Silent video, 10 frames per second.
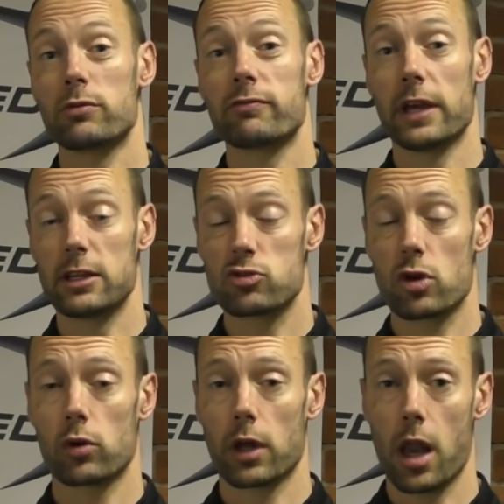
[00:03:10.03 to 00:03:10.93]
He
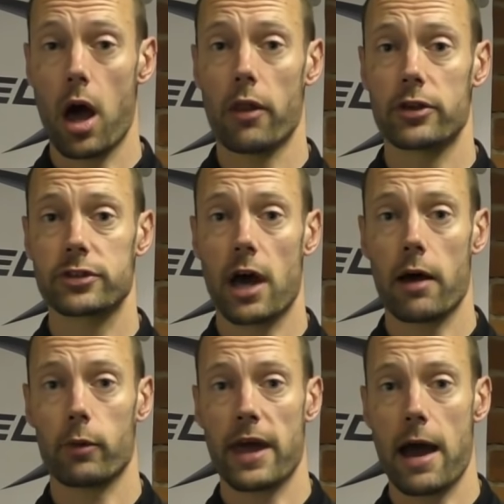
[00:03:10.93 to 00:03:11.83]
struggled a lot at the start
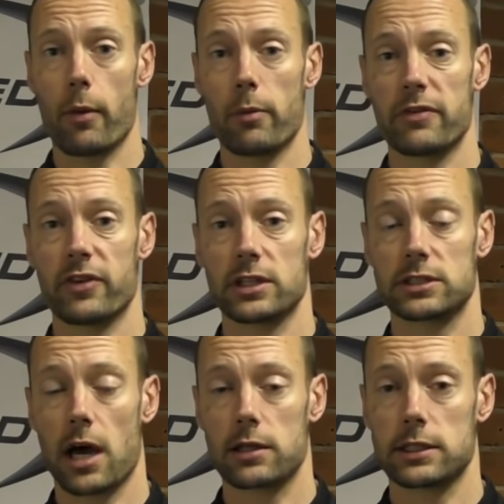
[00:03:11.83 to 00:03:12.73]
with that when we first
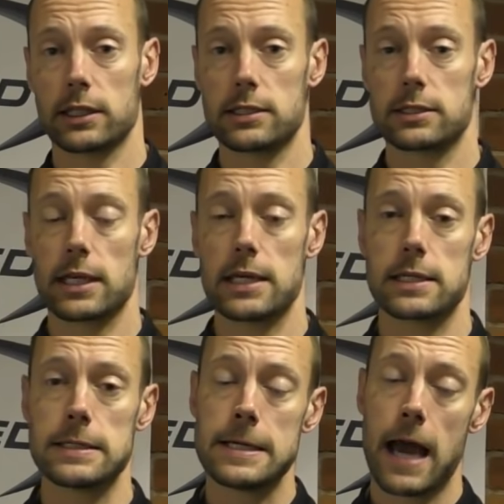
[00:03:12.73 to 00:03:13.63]
started in the
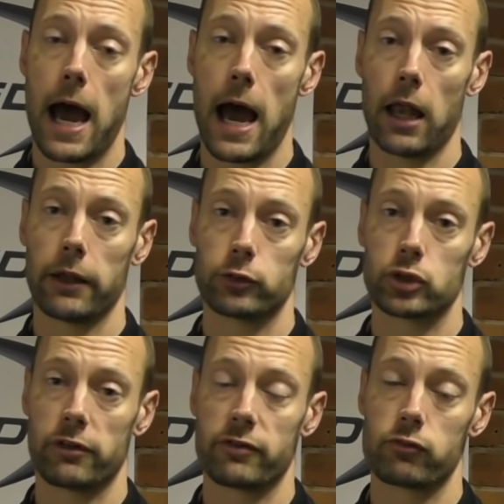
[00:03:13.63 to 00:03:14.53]
season.
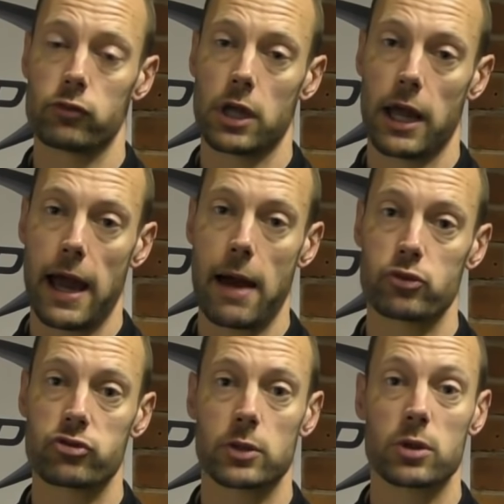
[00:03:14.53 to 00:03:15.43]

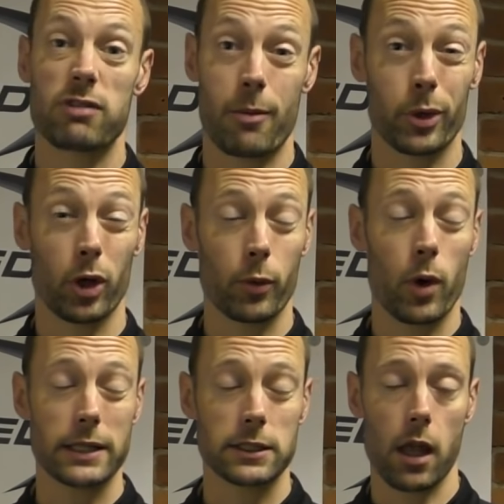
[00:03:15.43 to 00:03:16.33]
Hamstrings were cramping up
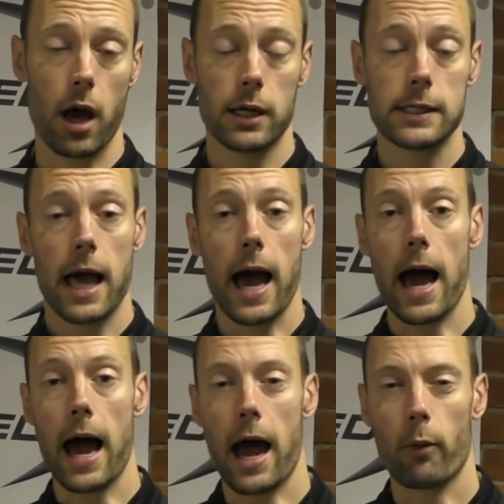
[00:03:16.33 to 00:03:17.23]
quite a lot
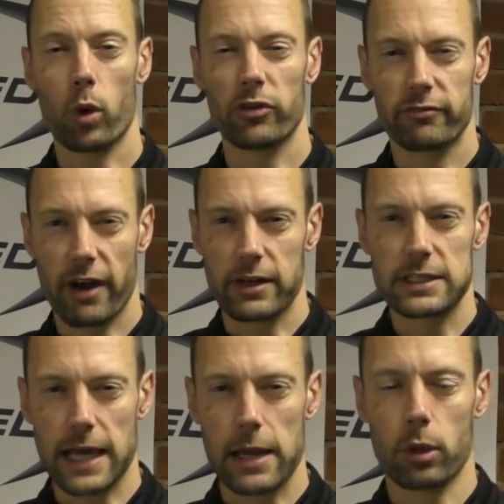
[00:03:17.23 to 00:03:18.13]
and wasn't very
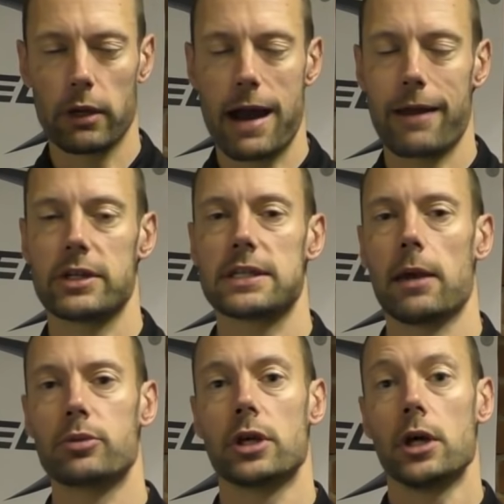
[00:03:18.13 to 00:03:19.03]
stable around his
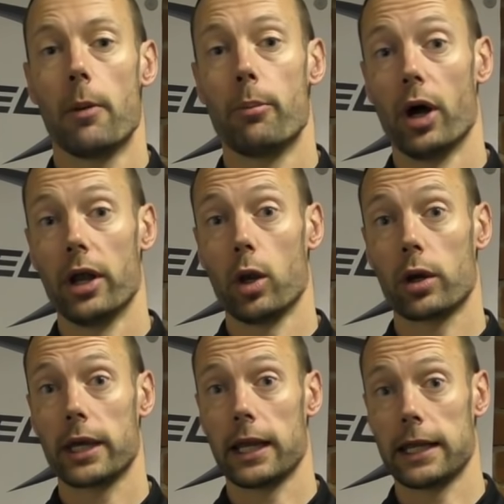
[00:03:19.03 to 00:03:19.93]
hips. But
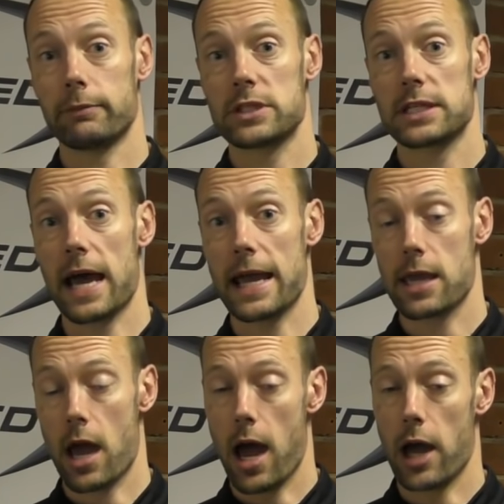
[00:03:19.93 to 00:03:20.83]
looking at him today,
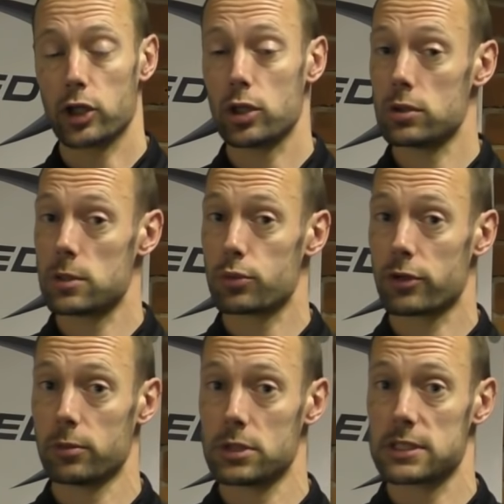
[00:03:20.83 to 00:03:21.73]
huge
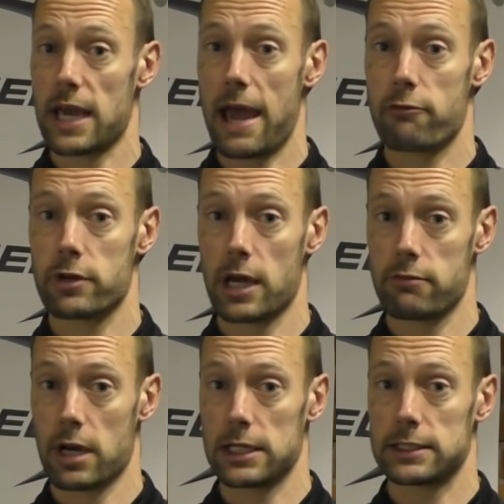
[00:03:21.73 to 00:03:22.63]
improvements there, really,
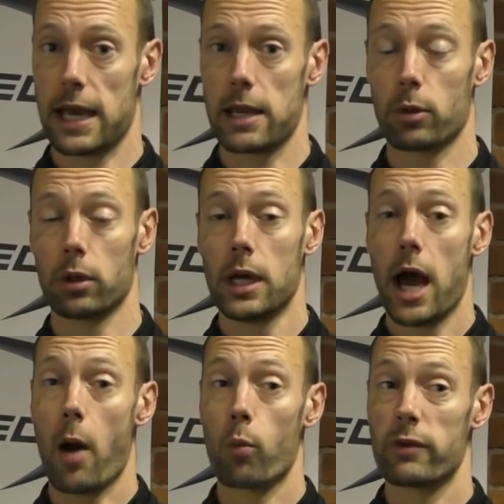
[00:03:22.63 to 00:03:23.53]
really stable,
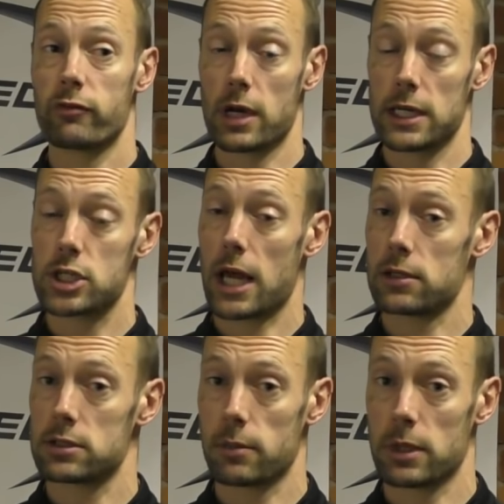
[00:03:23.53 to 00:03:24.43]
and we've really
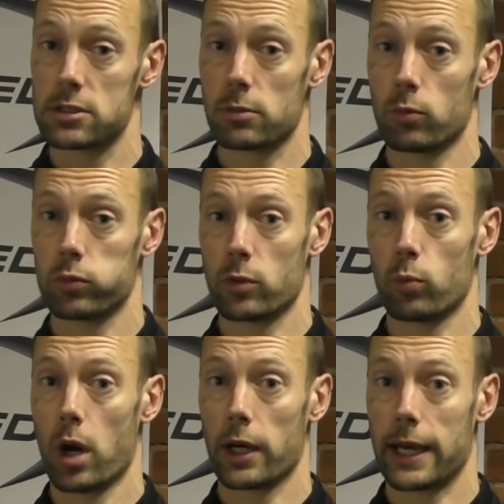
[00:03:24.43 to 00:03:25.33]
challenged him in some
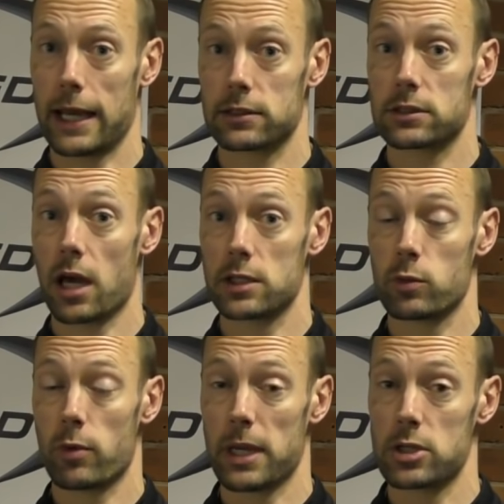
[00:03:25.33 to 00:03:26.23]
work and exercises
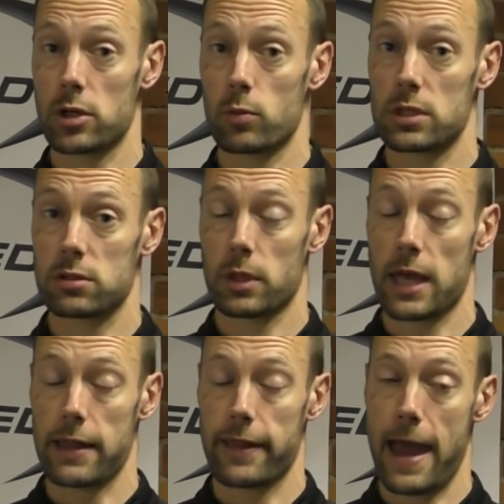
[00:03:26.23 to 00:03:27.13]
we've been doing with some of
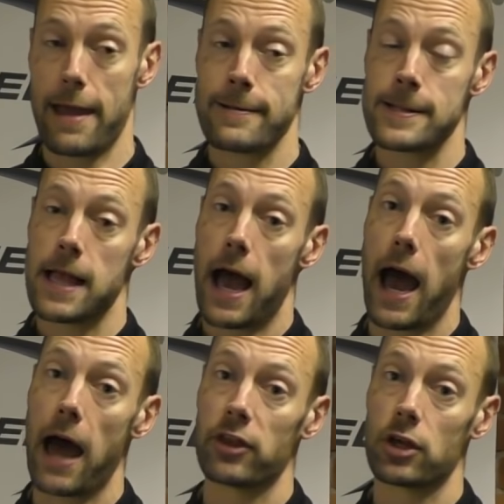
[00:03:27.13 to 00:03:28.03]
that
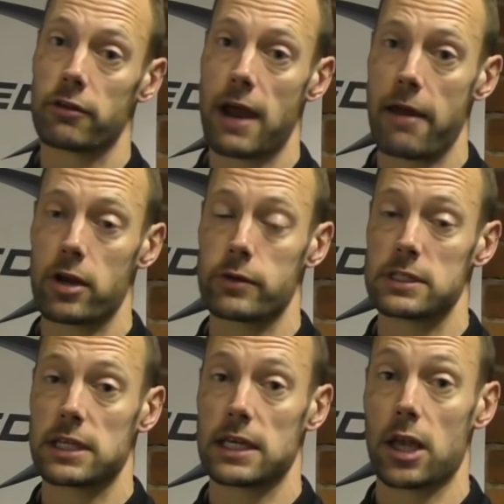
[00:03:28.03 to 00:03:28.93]
there. The other area is
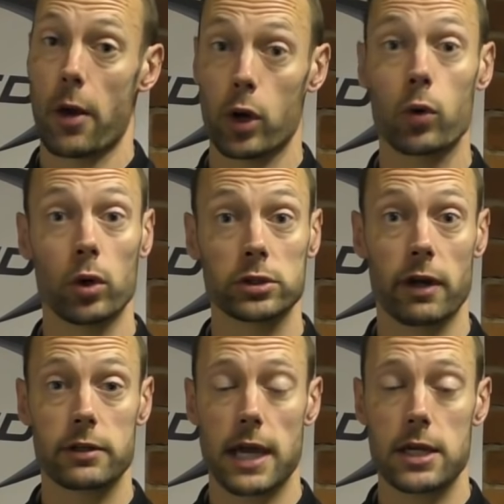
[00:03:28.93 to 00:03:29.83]
the lower quarter
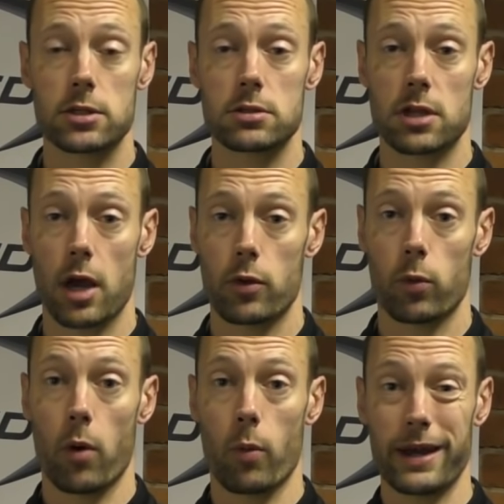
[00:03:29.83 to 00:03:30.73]
rotation, so the
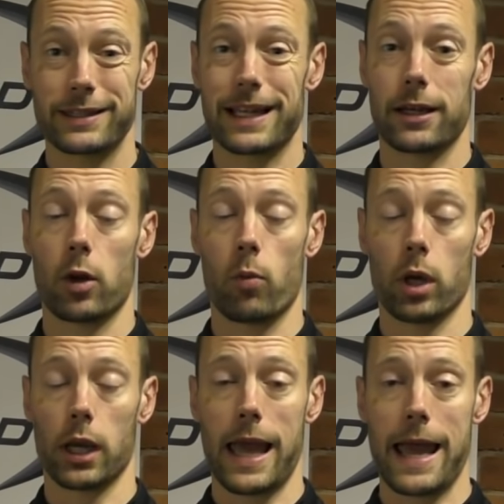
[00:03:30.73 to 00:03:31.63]
one where he's standing on
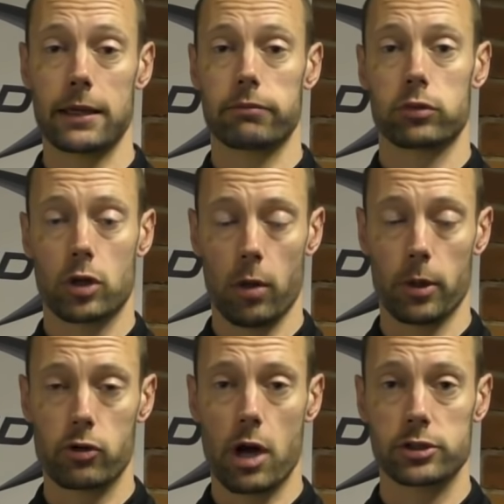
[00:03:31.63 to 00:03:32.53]
one leg, club
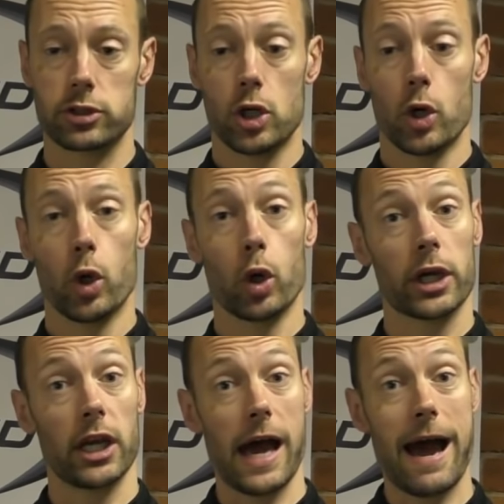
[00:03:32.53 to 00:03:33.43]
across,
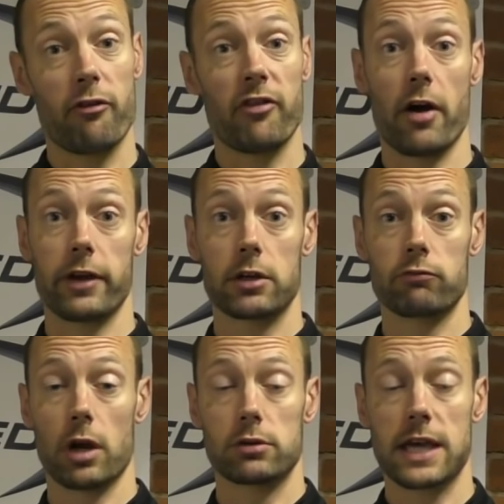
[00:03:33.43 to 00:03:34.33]
looking at how far he can
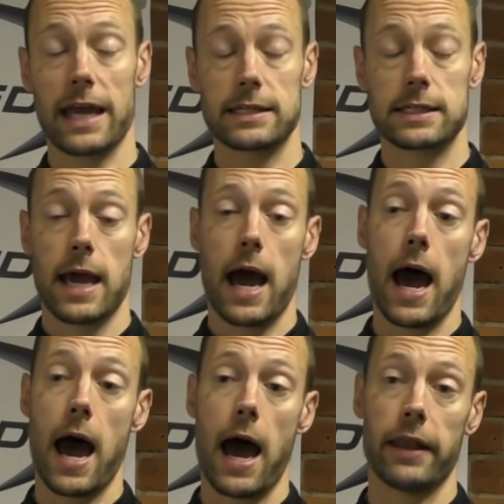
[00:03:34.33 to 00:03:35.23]
rotate,
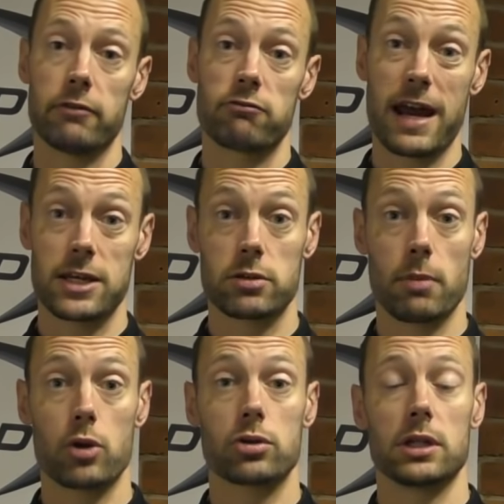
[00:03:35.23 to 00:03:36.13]
and the range of
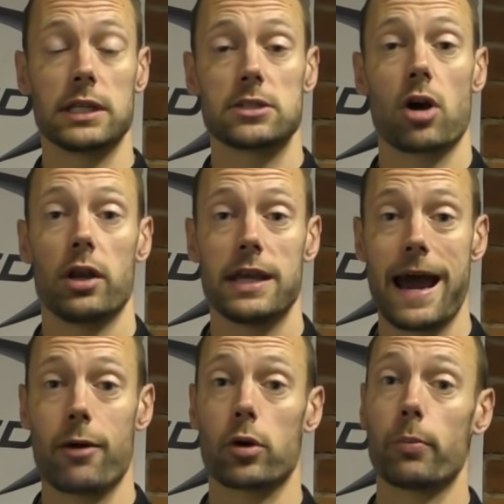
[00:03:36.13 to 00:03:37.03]
motion that he's got
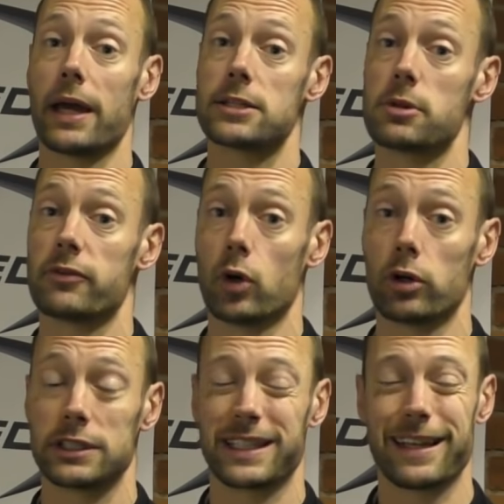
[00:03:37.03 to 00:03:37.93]
now compared to before
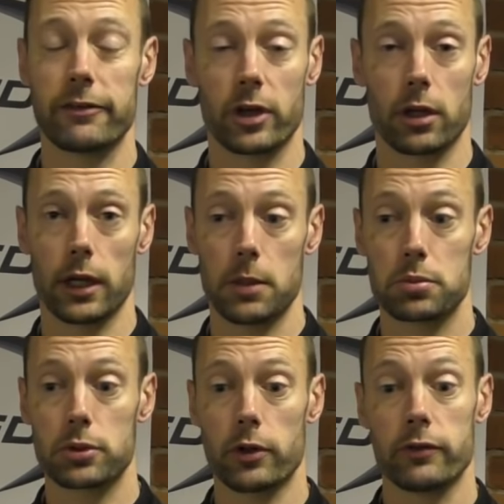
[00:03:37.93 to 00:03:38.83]
is significantly
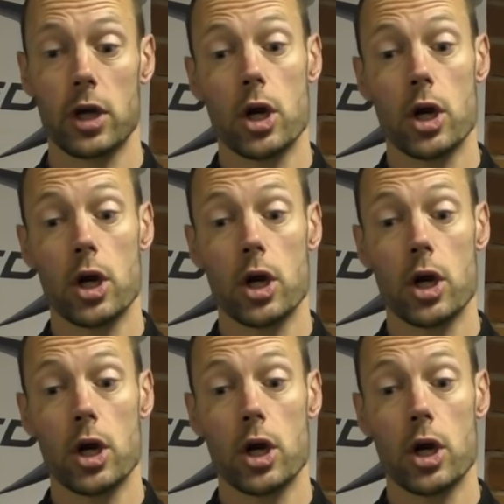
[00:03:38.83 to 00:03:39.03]
improved.